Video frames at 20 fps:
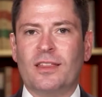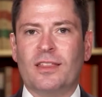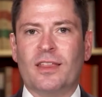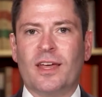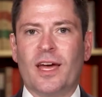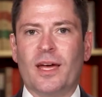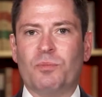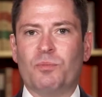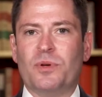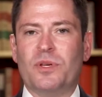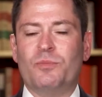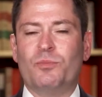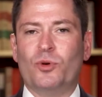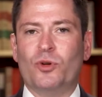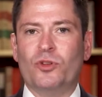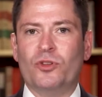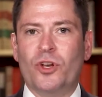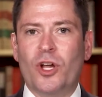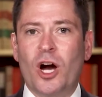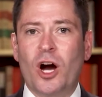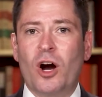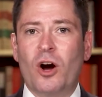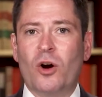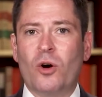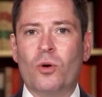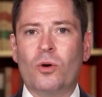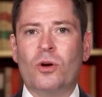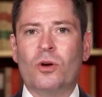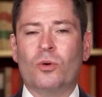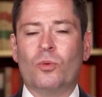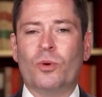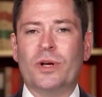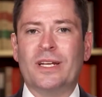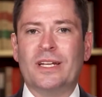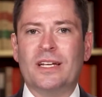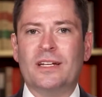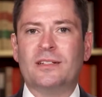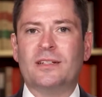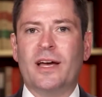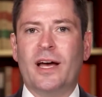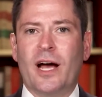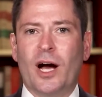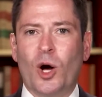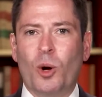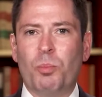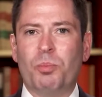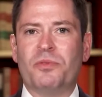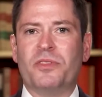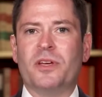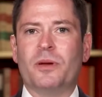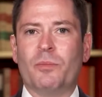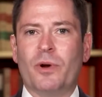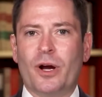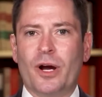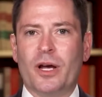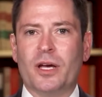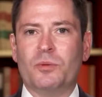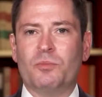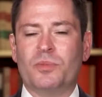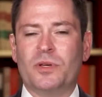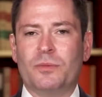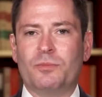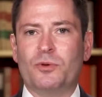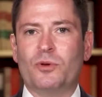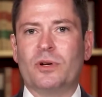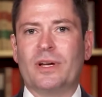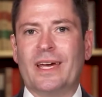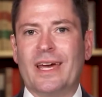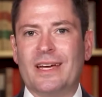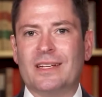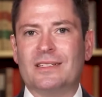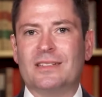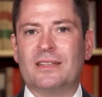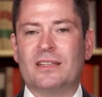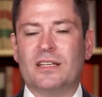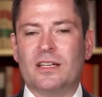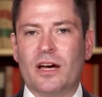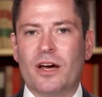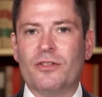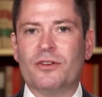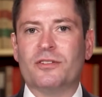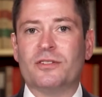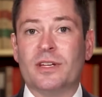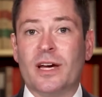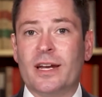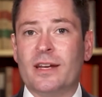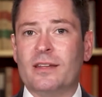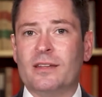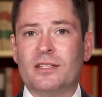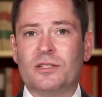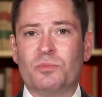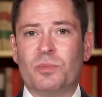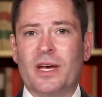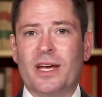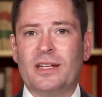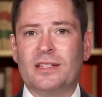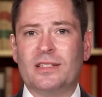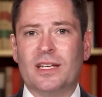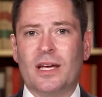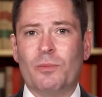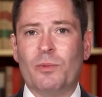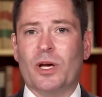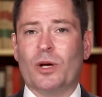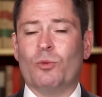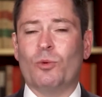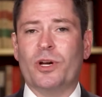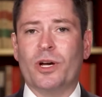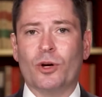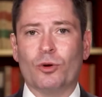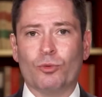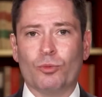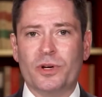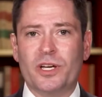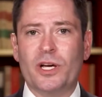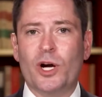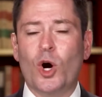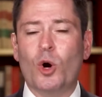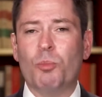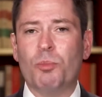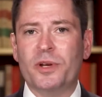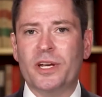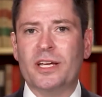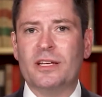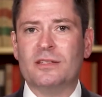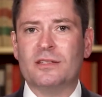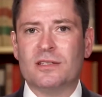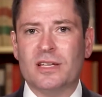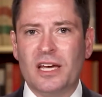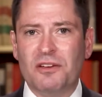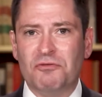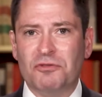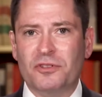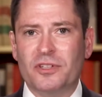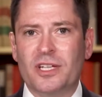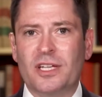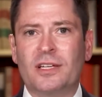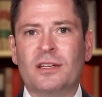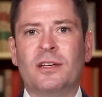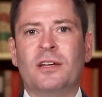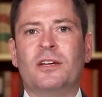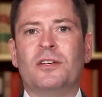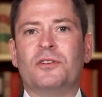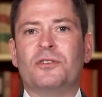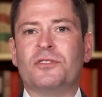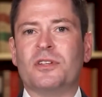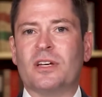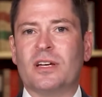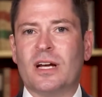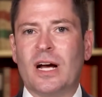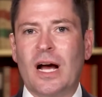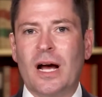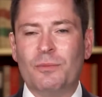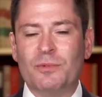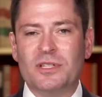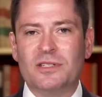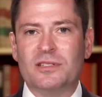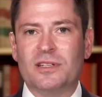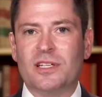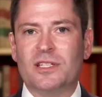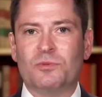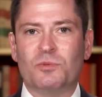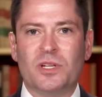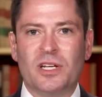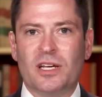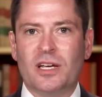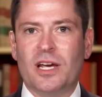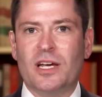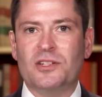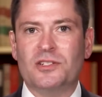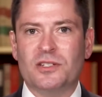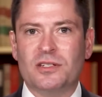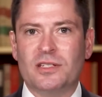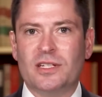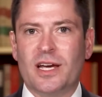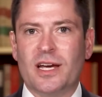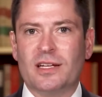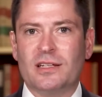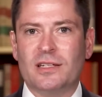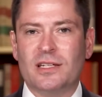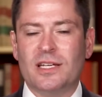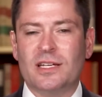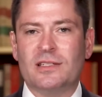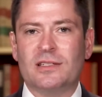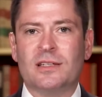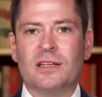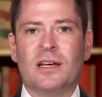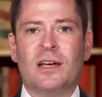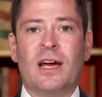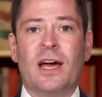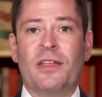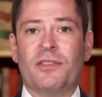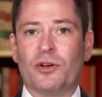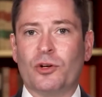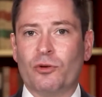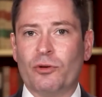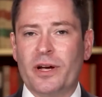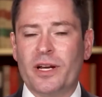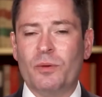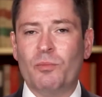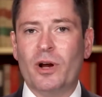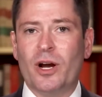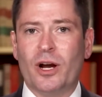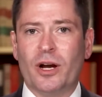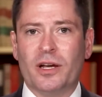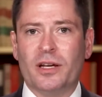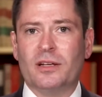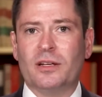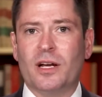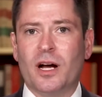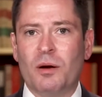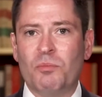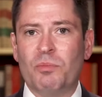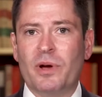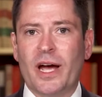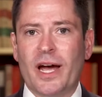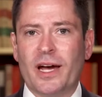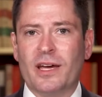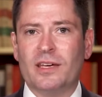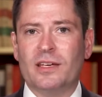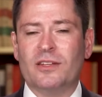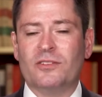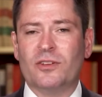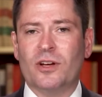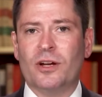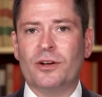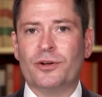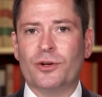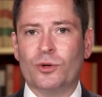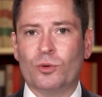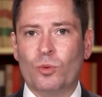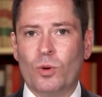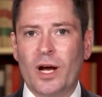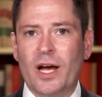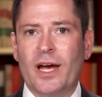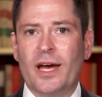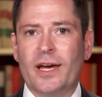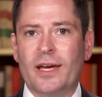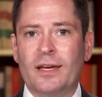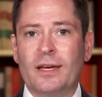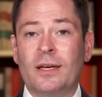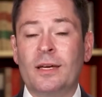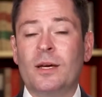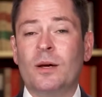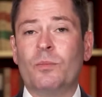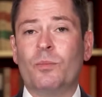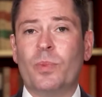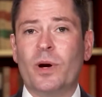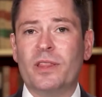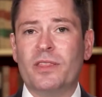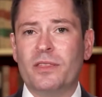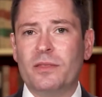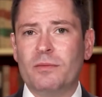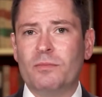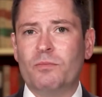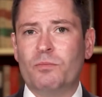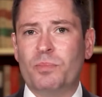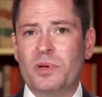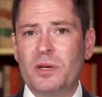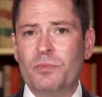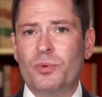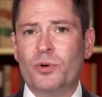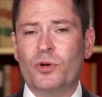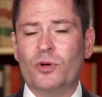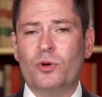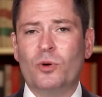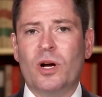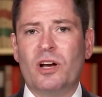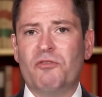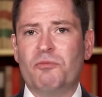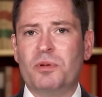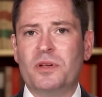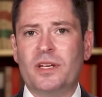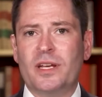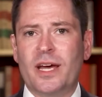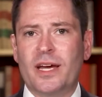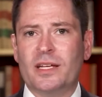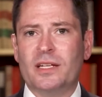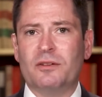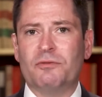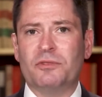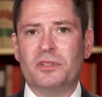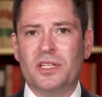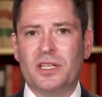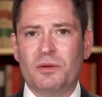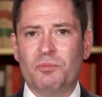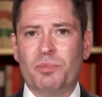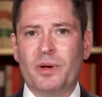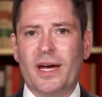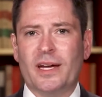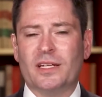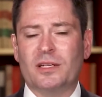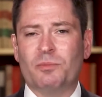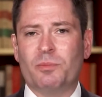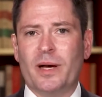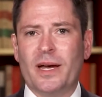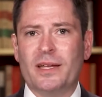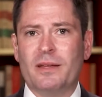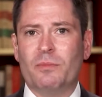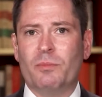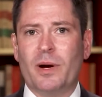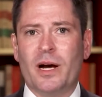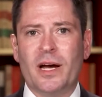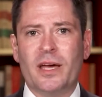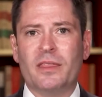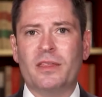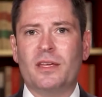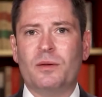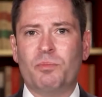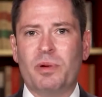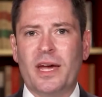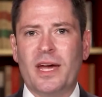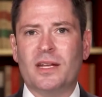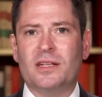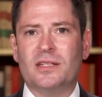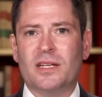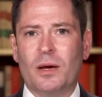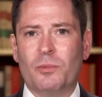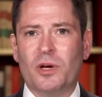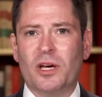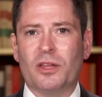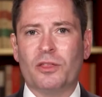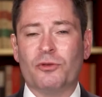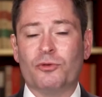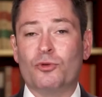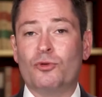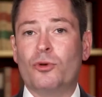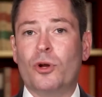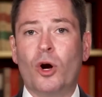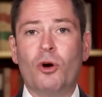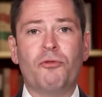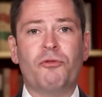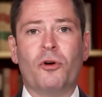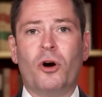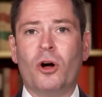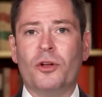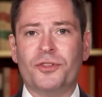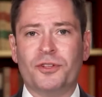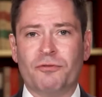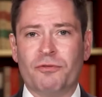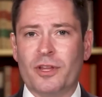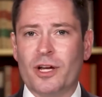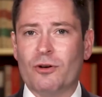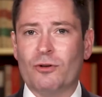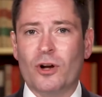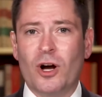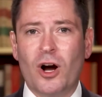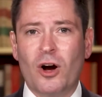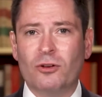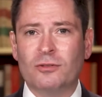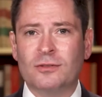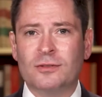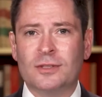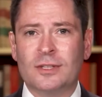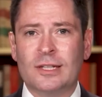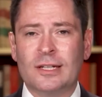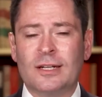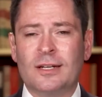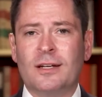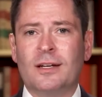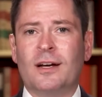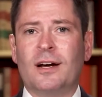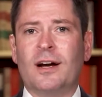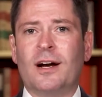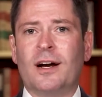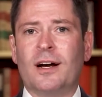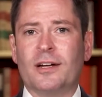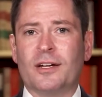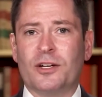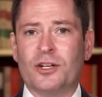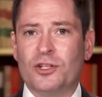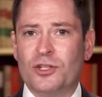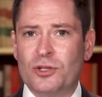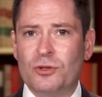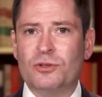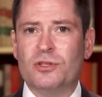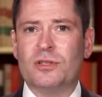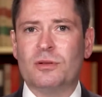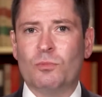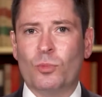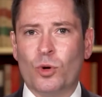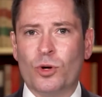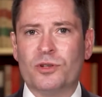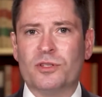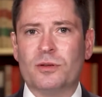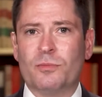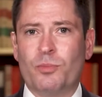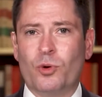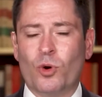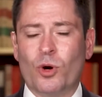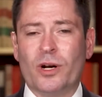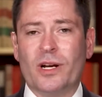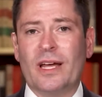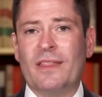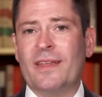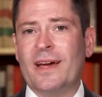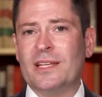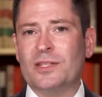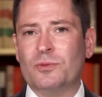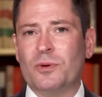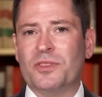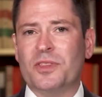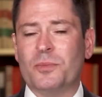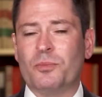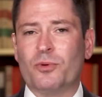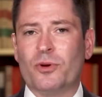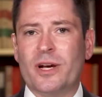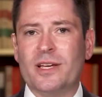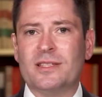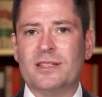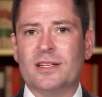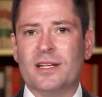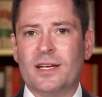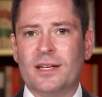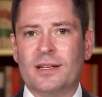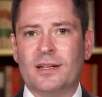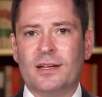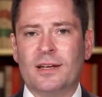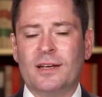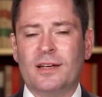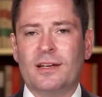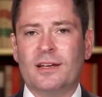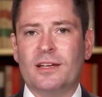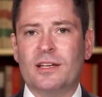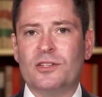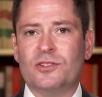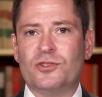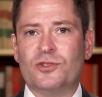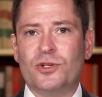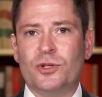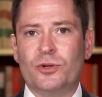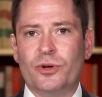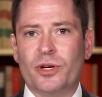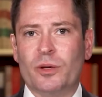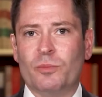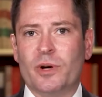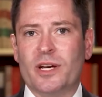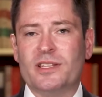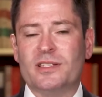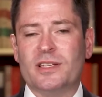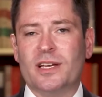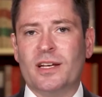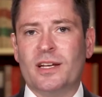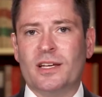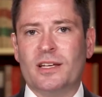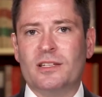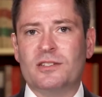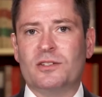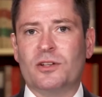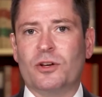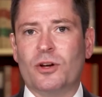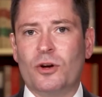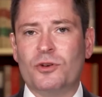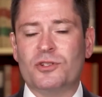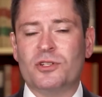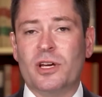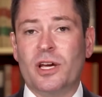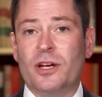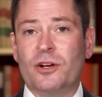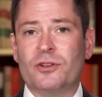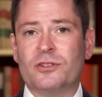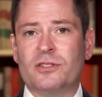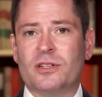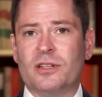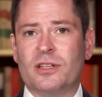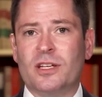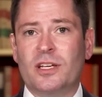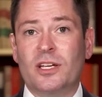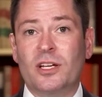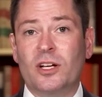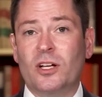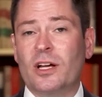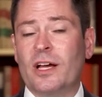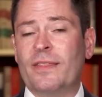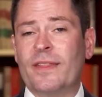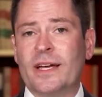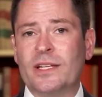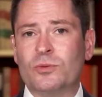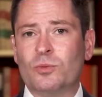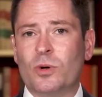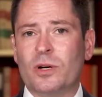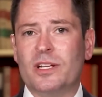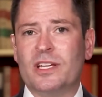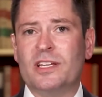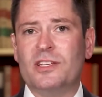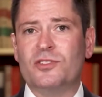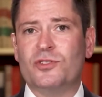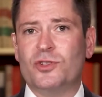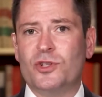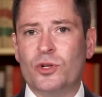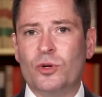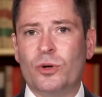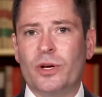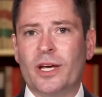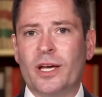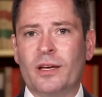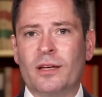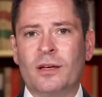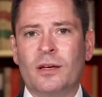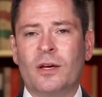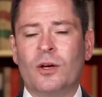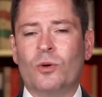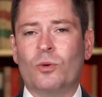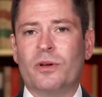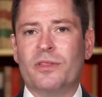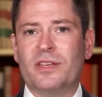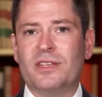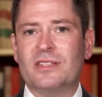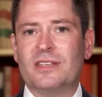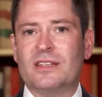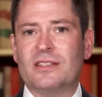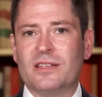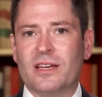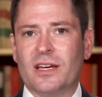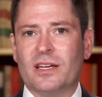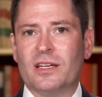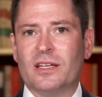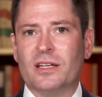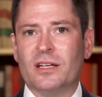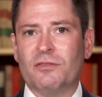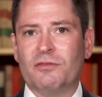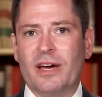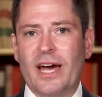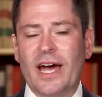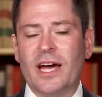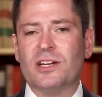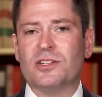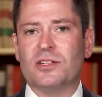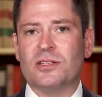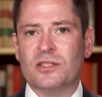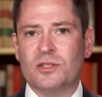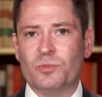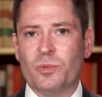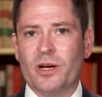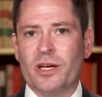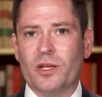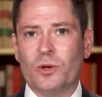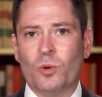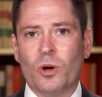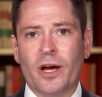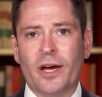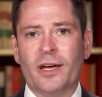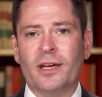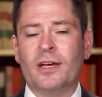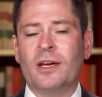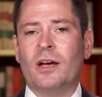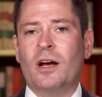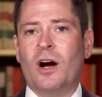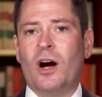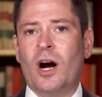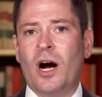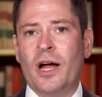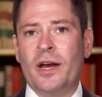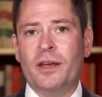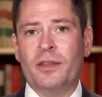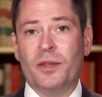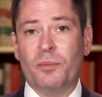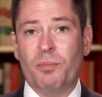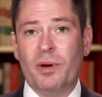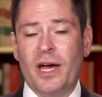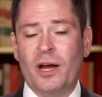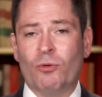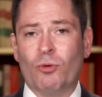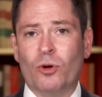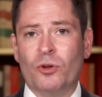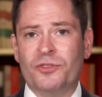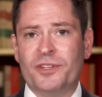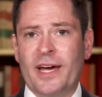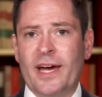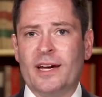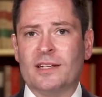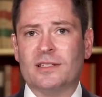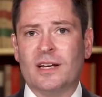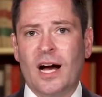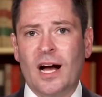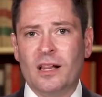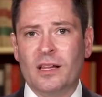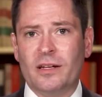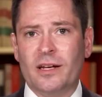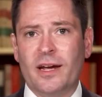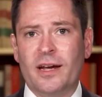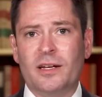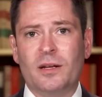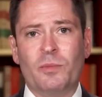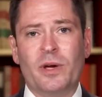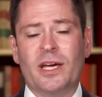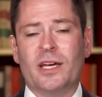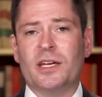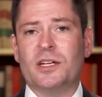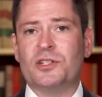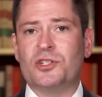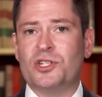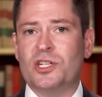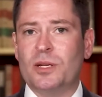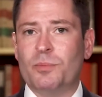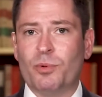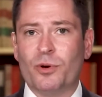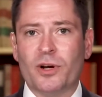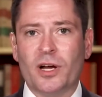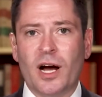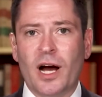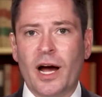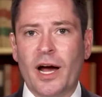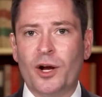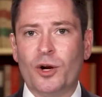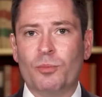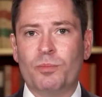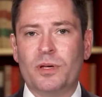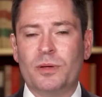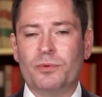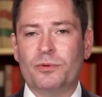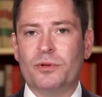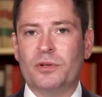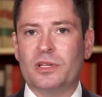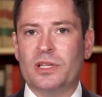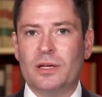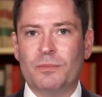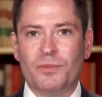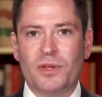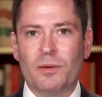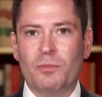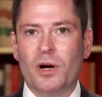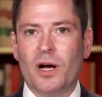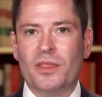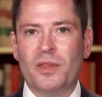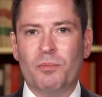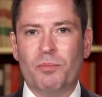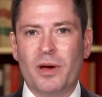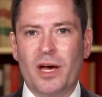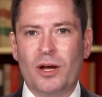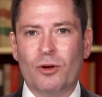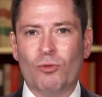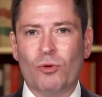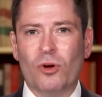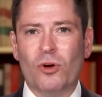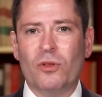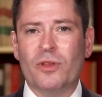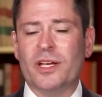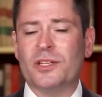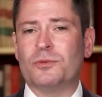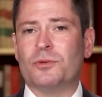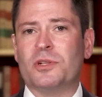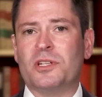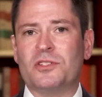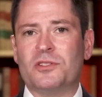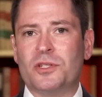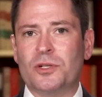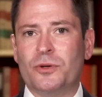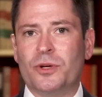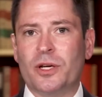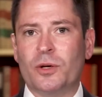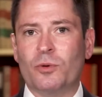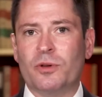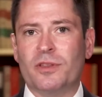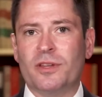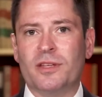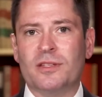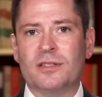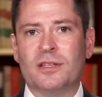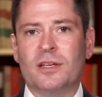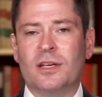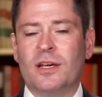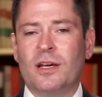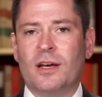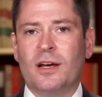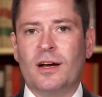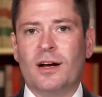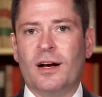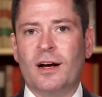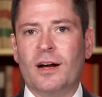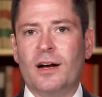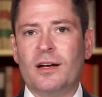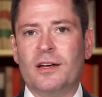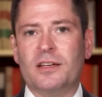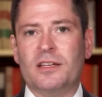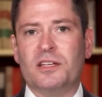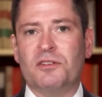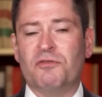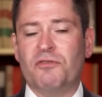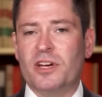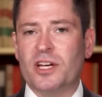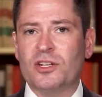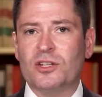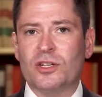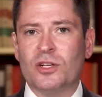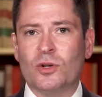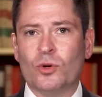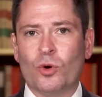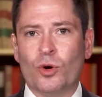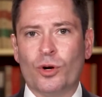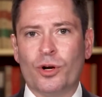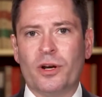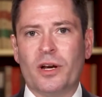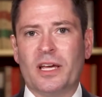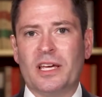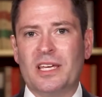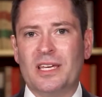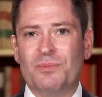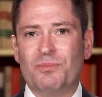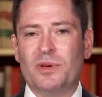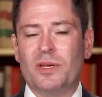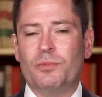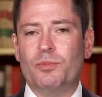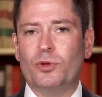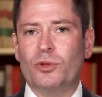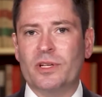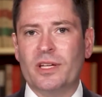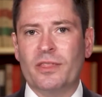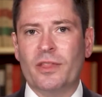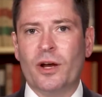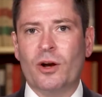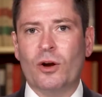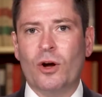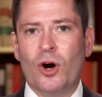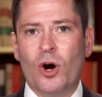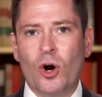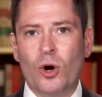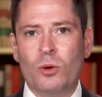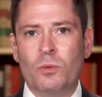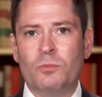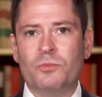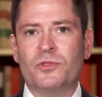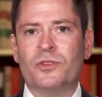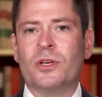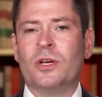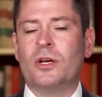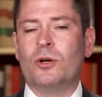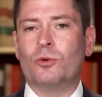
that people know we need to help the American people get to the other side of this pandemic. We are reopening safely using common sense mitigation techniques, and the great American comeback is underway. But people who have been negatively impacted by the pandemic through no fault of their own could use some more support. And that's what the president is doing by sending his negotiators to the Hill. And that's what he's doing with his executive actions, by the way, on the payroll tax holiday to make it cheaper to hire people and keep them on the payroll. That's what he's doing with his eviction order to keep people in their homes.